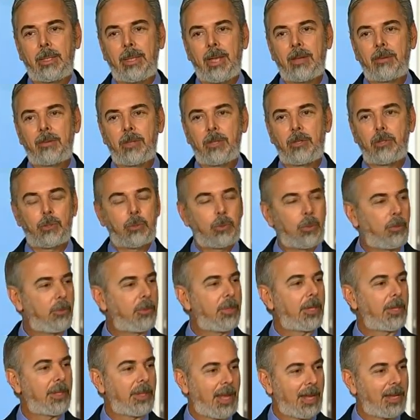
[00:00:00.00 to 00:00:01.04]
Yes, it's true
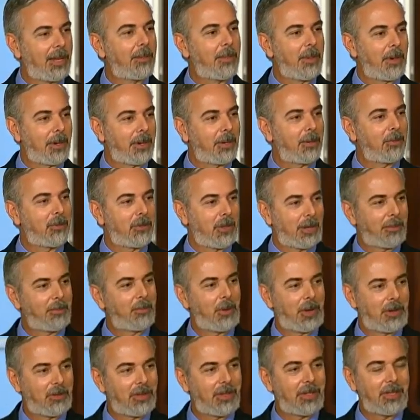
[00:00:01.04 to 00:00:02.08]
that Latin America was not
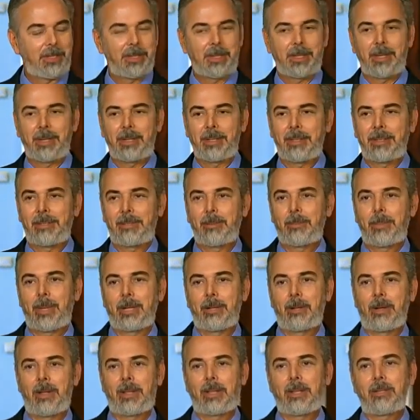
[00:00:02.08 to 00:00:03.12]
present, to
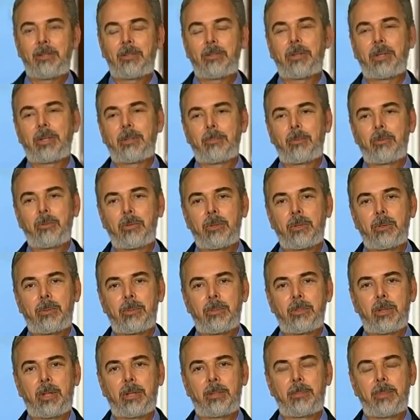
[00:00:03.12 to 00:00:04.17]
my knowledge, and Brazil
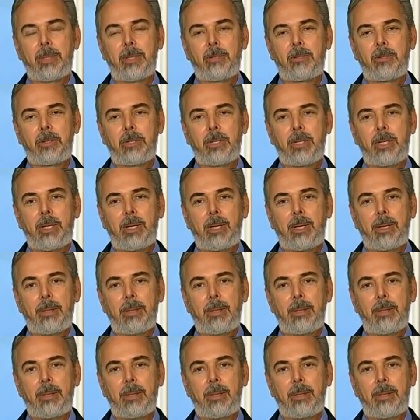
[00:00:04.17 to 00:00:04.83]
was not mentioned.